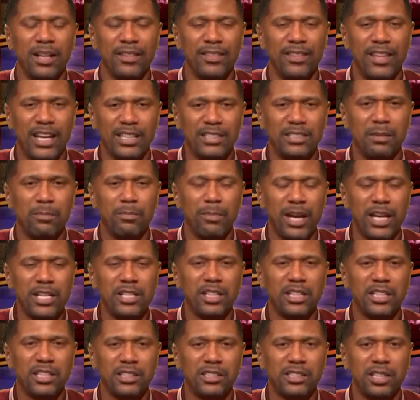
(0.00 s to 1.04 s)
that's a
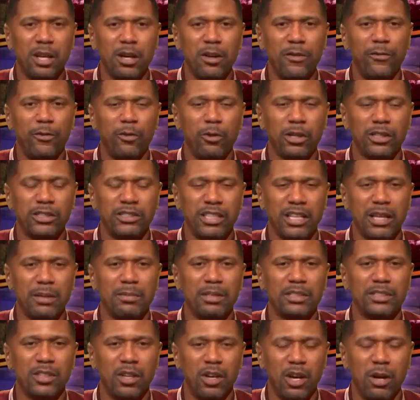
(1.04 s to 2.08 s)
major concern for a team
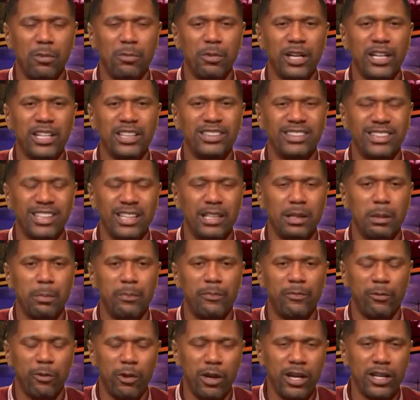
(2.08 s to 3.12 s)
that's already thin
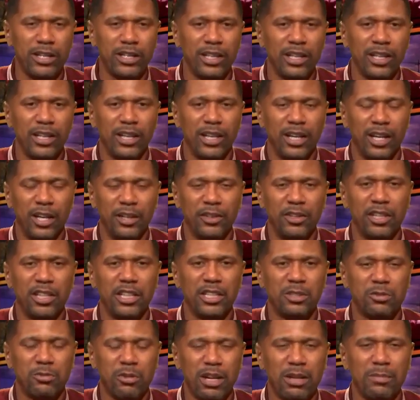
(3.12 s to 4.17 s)
up front other
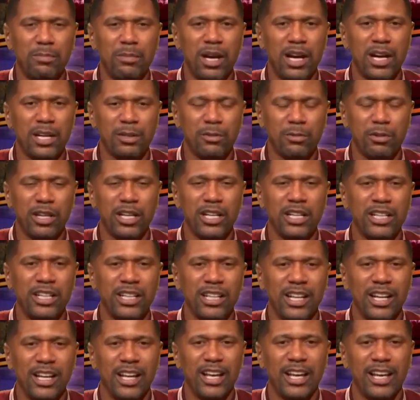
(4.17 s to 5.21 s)
than Draymond Green
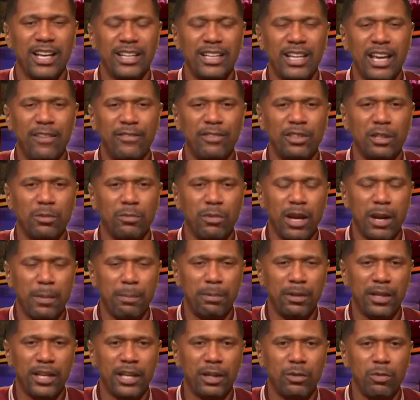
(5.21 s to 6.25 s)
and Kevin Durant
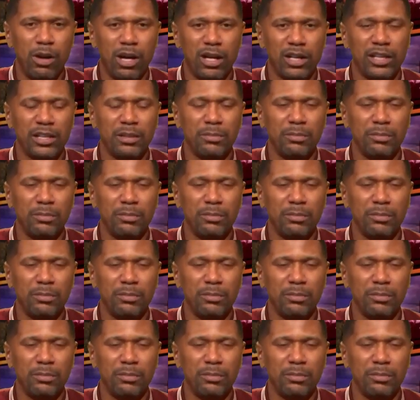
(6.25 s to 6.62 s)
playing quality